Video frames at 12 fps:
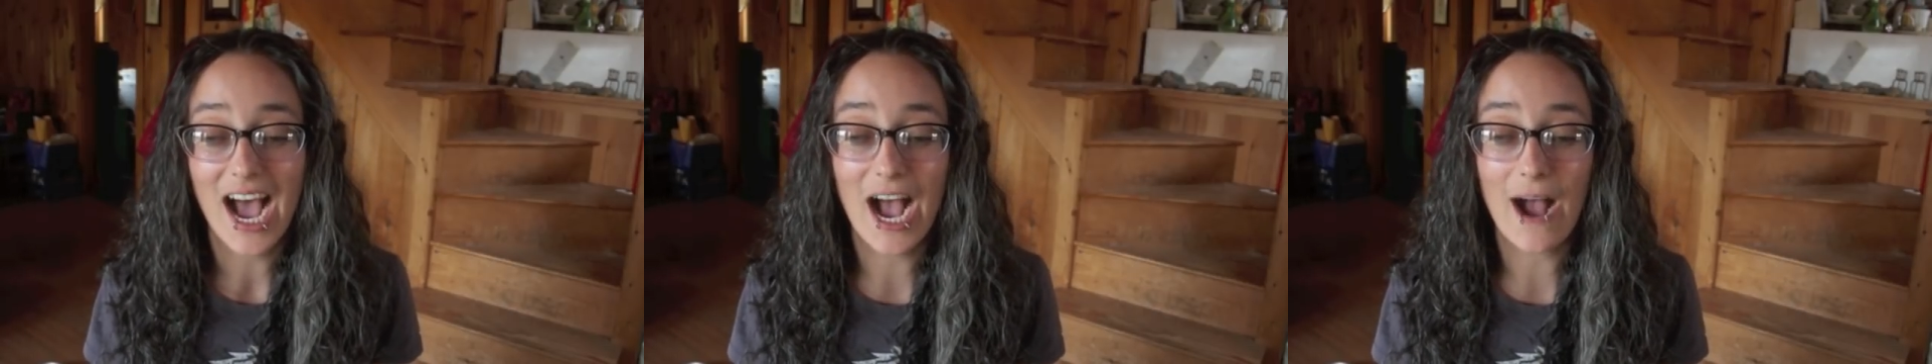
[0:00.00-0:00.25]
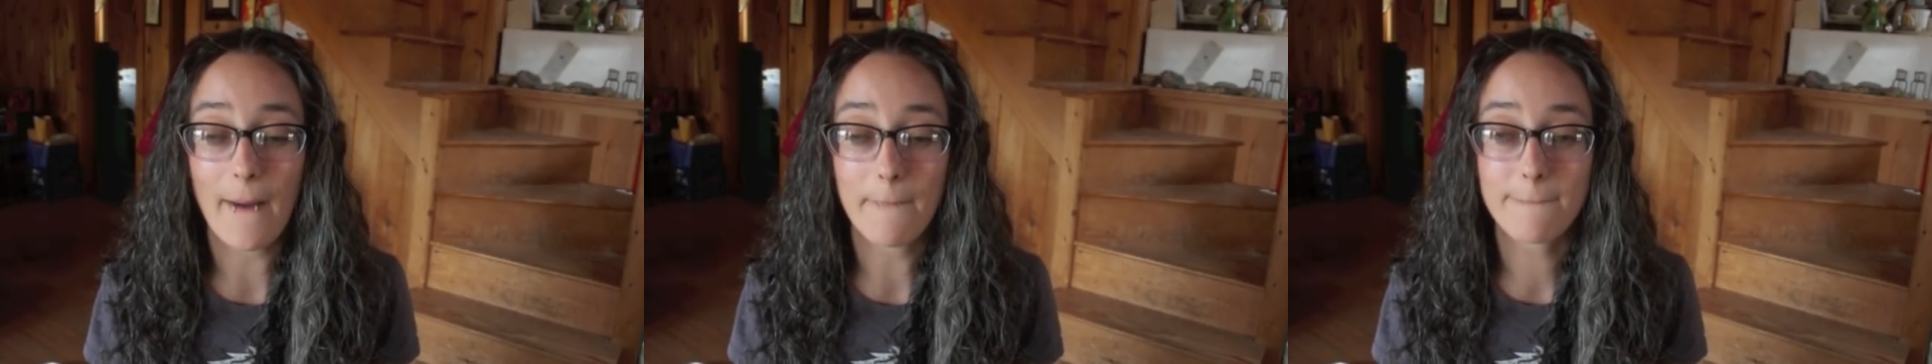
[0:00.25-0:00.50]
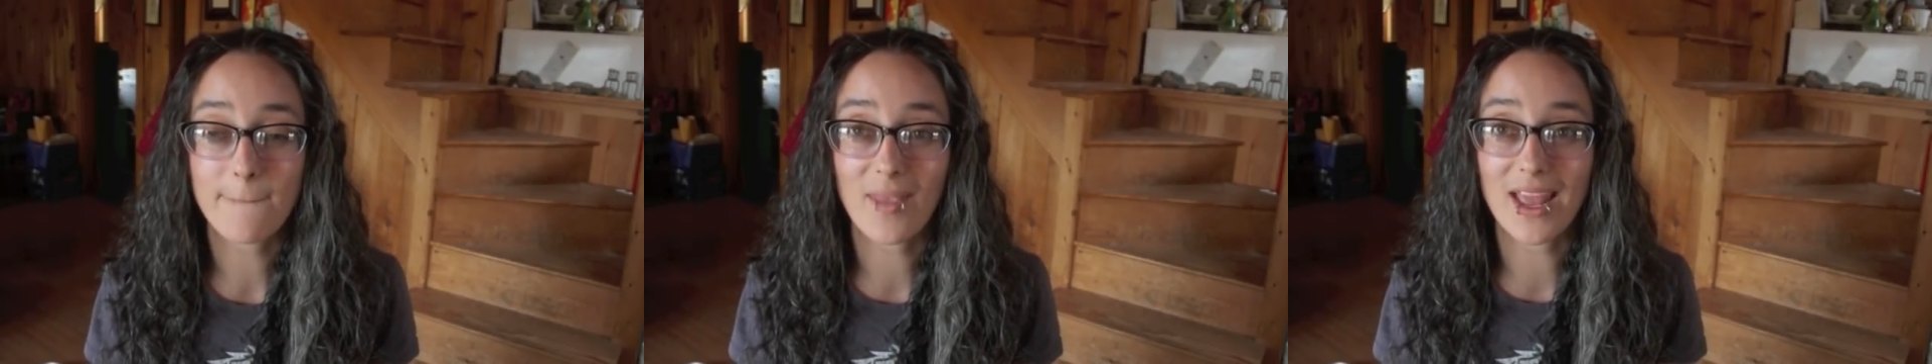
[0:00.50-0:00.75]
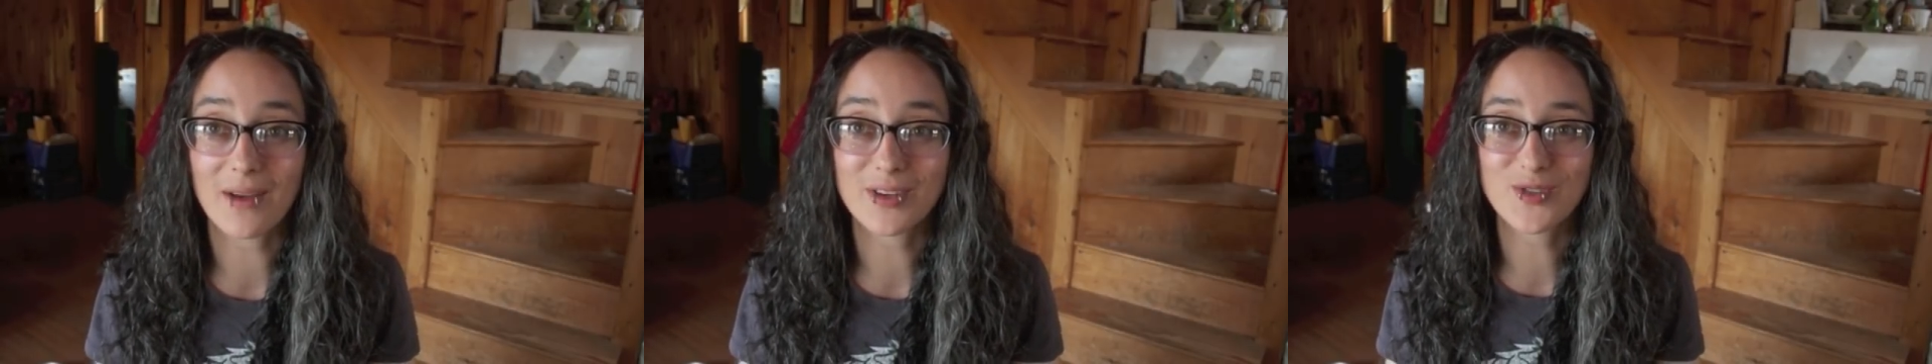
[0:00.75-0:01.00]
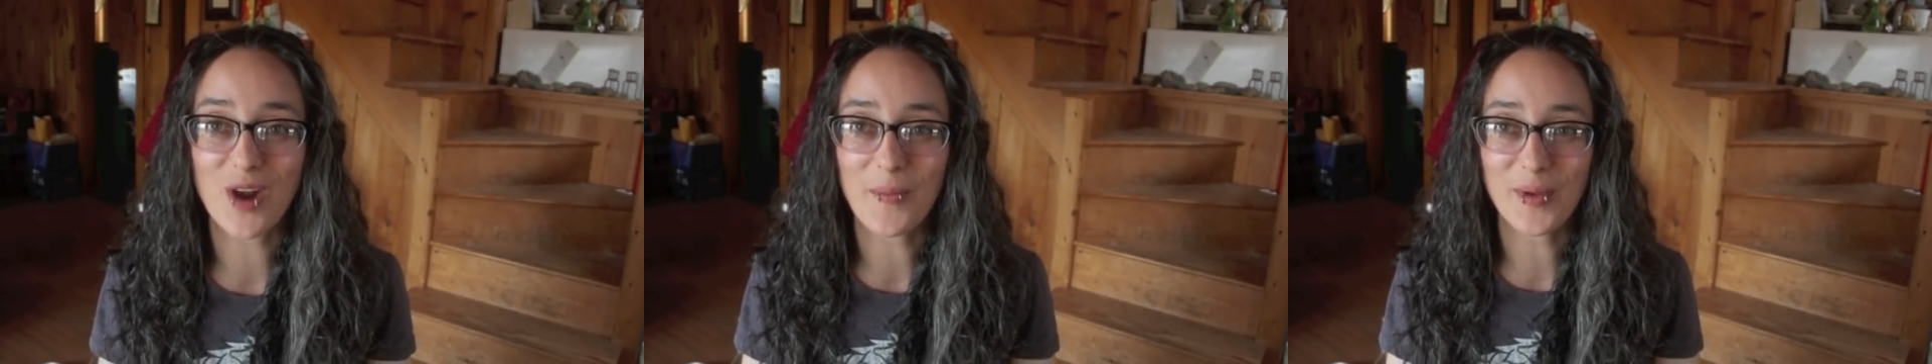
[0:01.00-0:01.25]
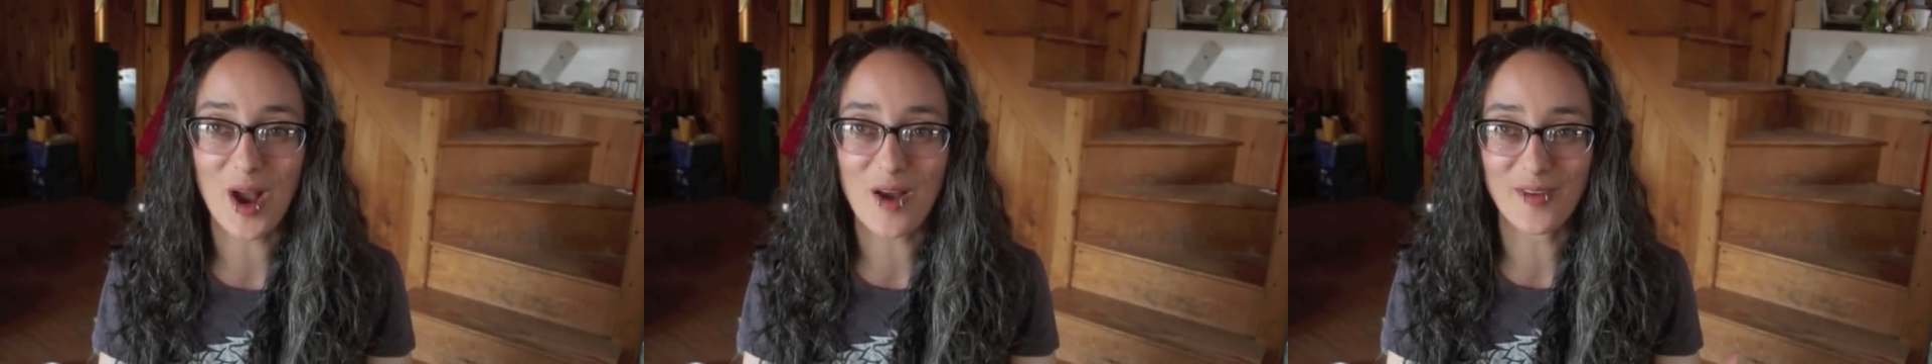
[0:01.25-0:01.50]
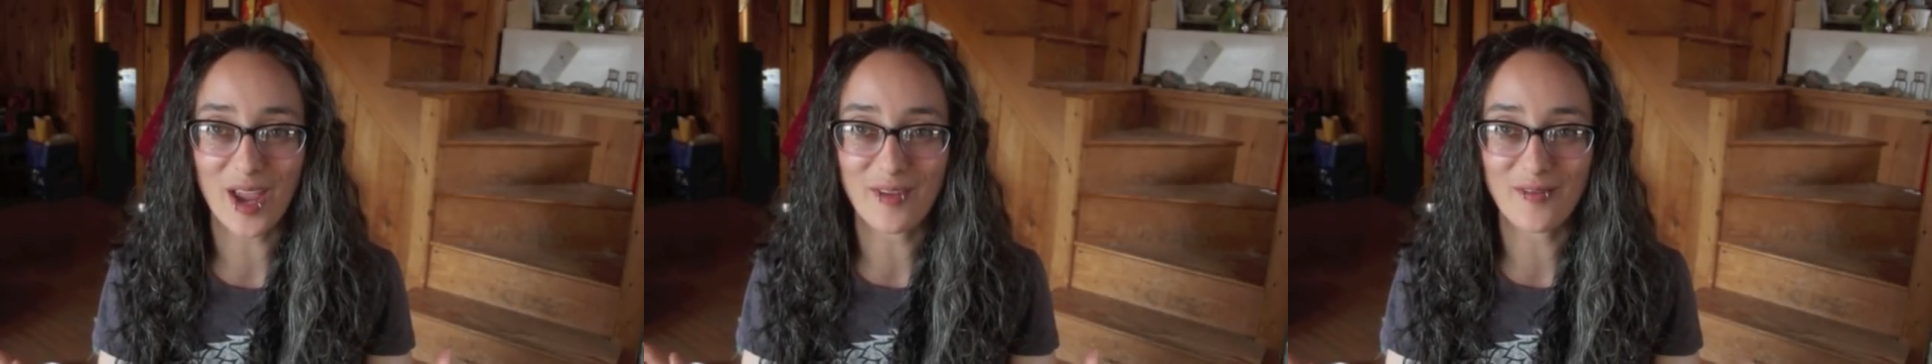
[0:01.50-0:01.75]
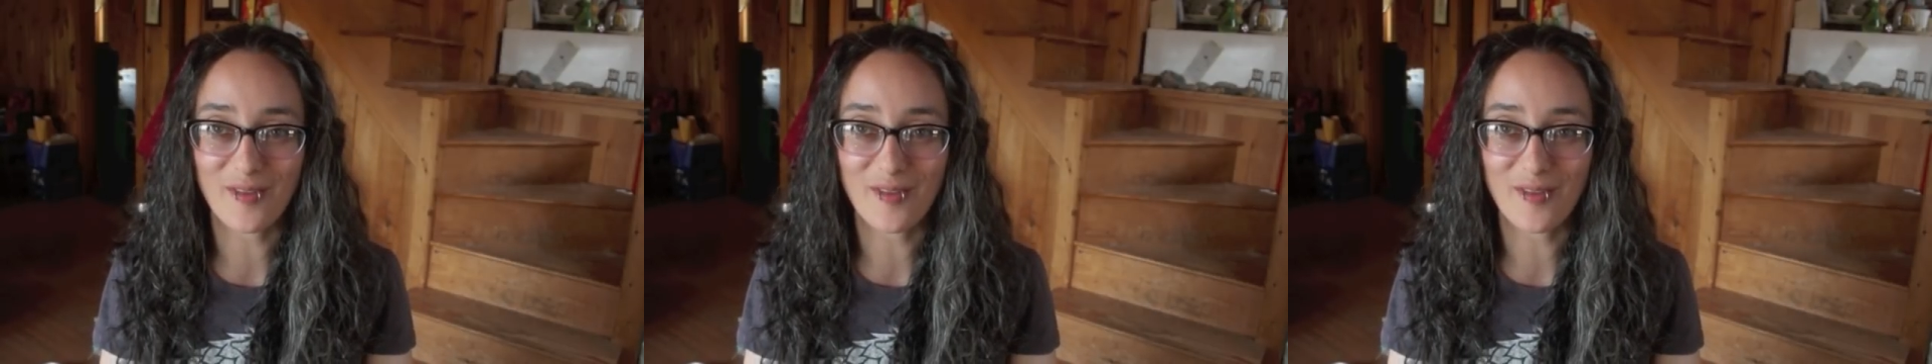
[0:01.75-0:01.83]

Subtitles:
And I was dropping off a